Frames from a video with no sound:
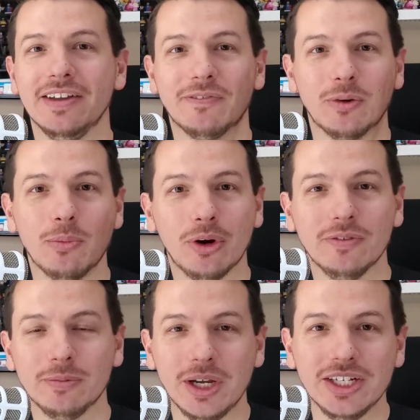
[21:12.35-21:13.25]
For more
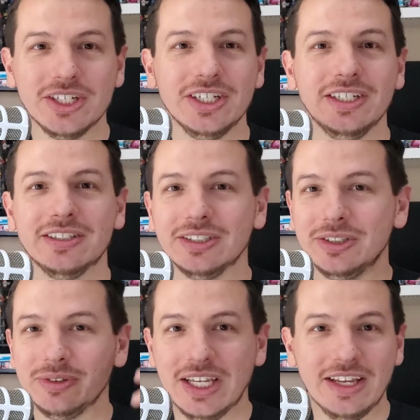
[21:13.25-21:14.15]
information,
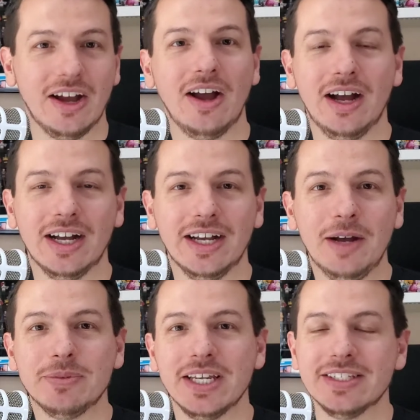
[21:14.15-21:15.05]
to get
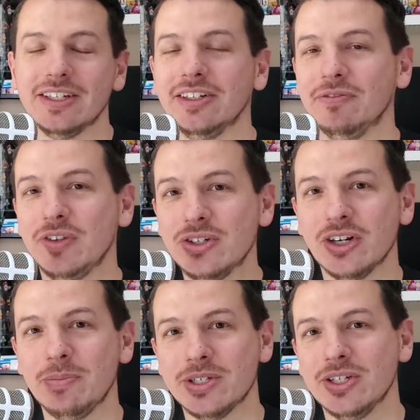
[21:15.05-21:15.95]
updates on future
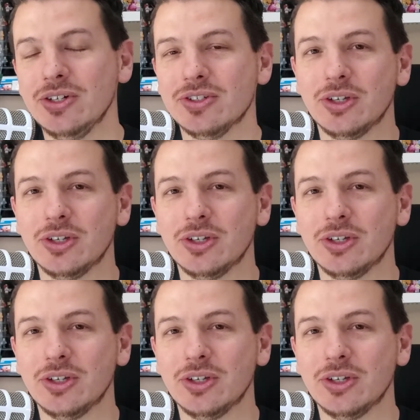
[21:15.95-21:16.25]
episodes,